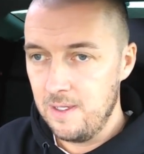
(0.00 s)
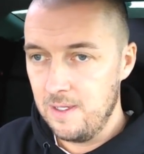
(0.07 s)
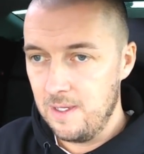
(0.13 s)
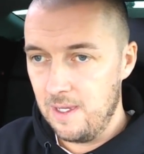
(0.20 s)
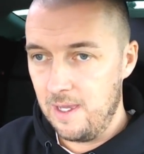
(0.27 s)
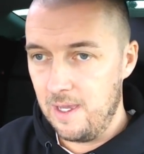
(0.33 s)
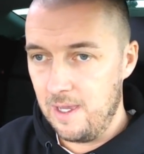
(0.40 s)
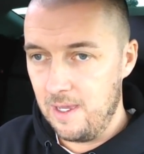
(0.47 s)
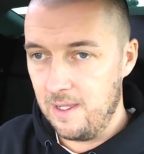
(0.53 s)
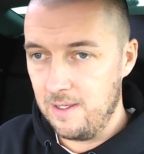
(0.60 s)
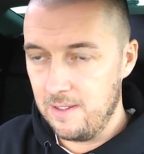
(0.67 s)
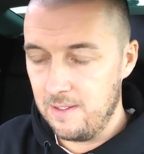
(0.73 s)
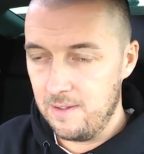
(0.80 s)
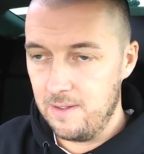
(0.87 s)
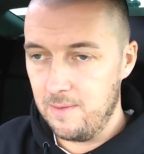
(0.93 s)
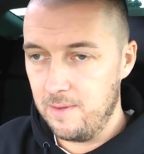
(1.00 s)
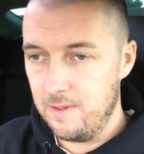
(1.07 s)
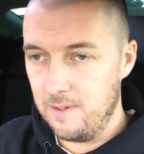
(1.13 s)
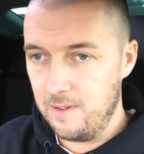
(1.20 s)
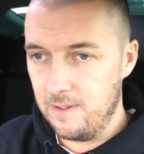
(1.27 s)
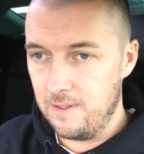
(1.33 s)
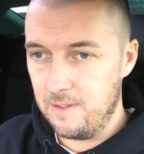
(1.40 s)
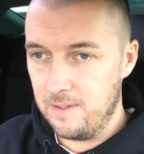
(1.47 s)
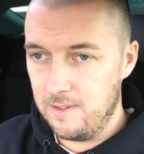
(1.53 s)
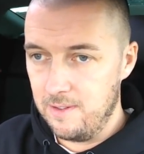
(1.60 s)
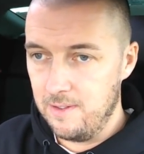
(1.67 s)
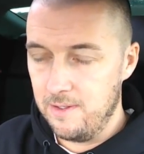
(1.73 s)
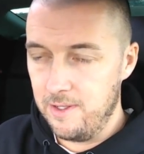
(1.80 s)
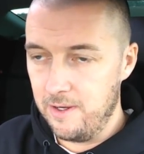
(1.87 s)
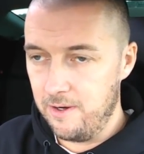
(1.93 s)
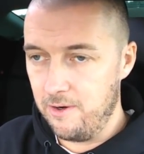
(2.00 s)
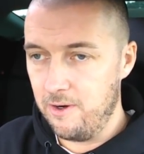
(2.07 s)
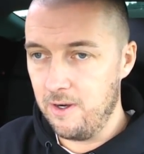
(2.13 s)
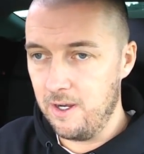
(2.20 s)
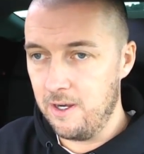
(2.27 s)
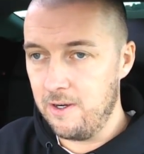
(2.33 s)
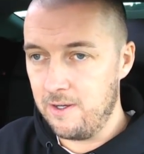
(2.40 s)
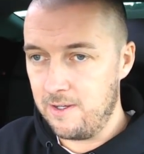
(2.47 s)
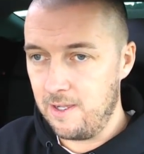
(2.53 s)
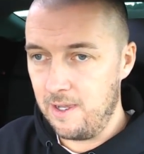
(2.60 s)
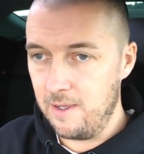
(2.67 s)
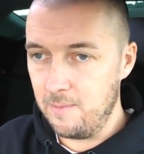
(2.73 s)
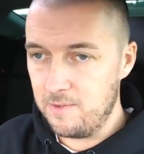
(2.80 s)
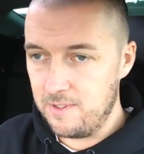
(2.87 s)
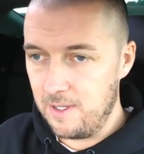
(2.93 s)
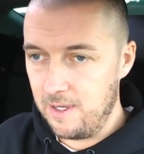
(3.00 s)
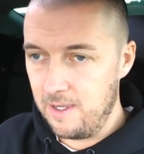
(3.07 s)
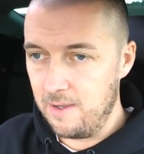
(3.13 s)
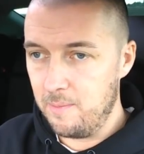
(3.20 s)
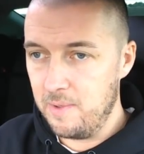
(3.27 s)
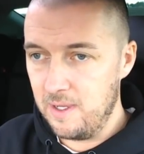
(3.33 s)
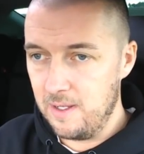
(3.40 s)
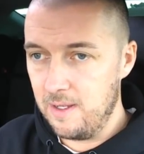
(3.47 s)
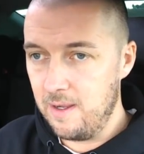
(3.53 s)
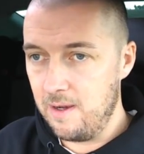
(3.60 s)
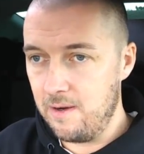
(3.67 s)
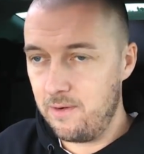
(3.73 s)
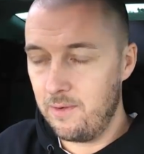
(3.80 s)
And the earlier times I have been here,